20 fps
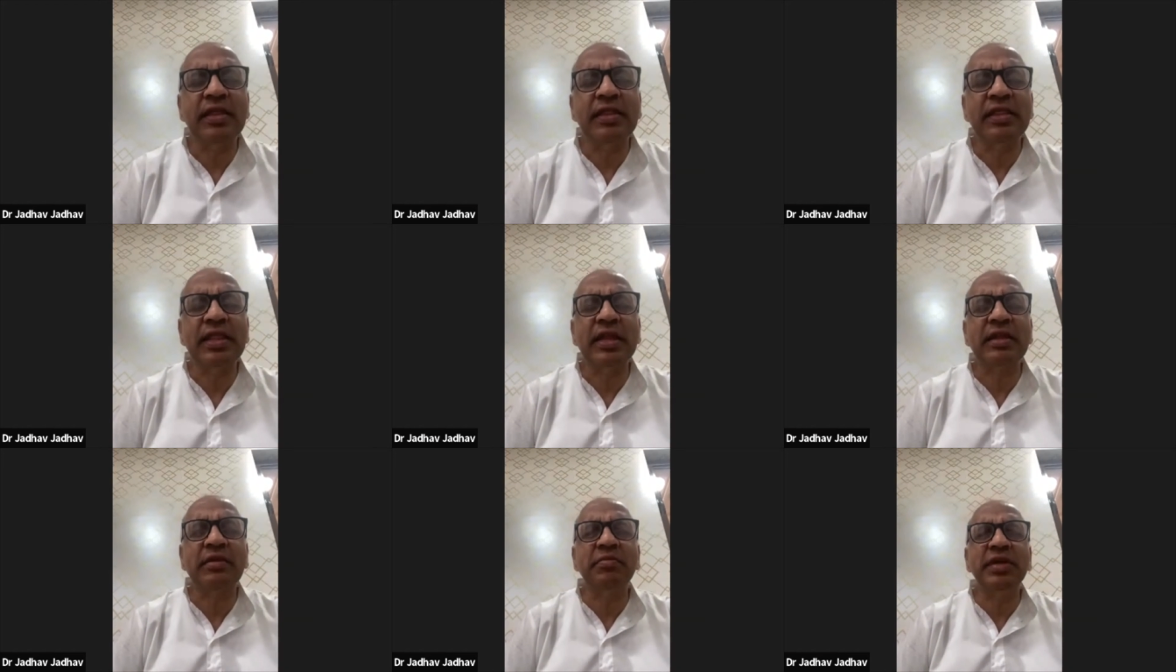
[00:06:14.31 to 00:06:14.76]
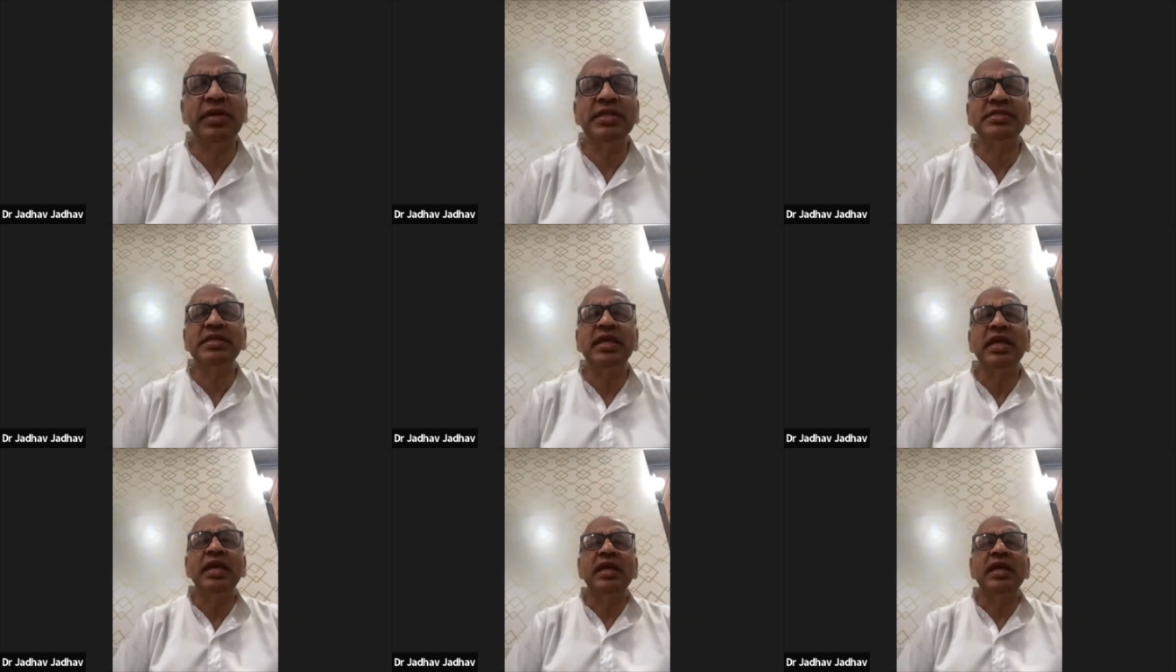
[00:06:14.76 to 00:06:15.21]
That
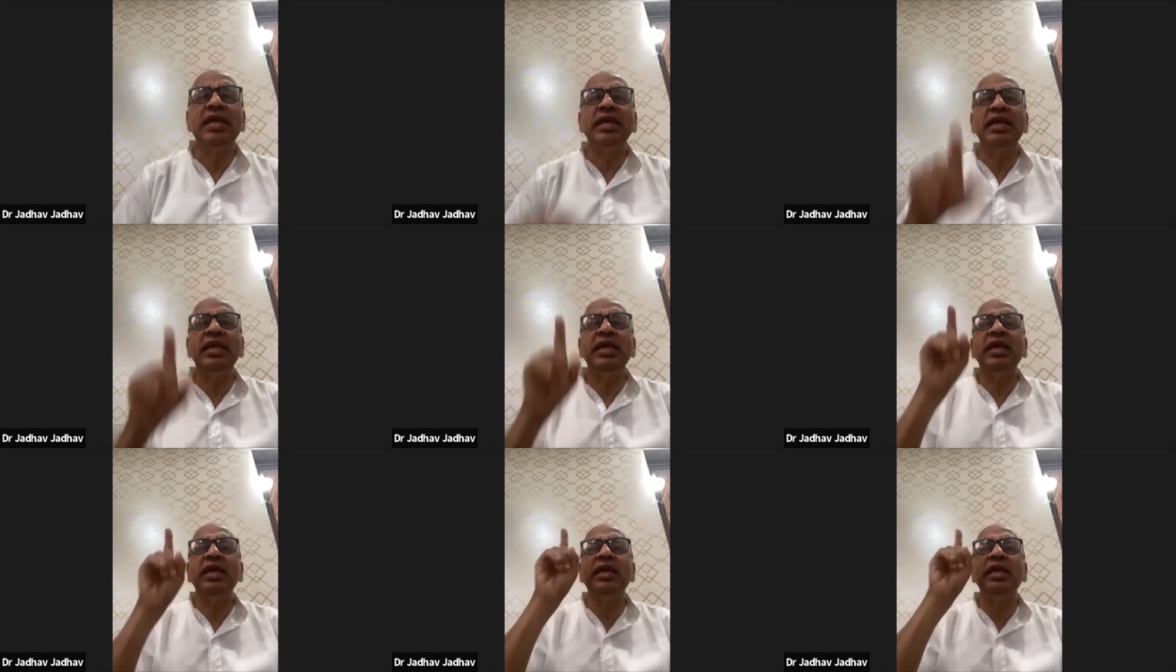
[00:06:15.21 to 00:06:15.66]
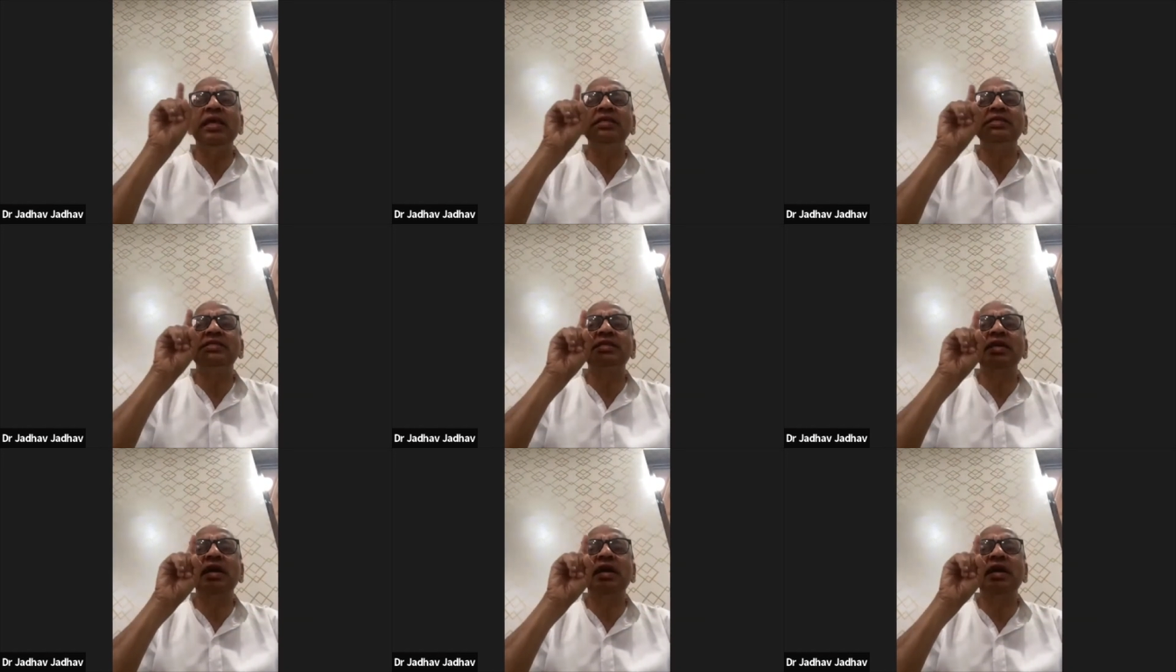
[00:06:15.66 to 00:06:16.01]
means he is